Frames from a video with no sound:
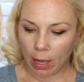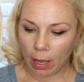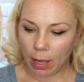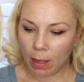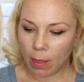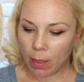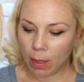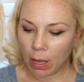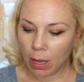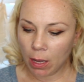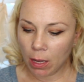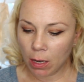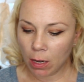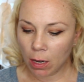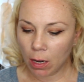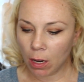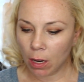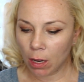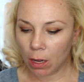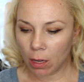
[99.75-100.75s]
and
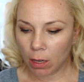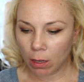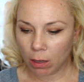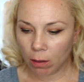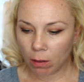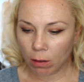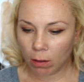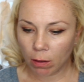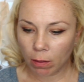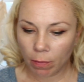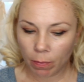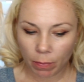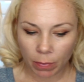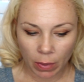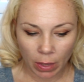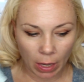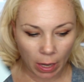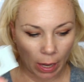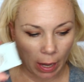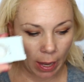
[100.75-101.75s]
then
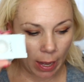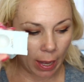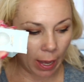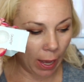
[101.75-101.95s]
I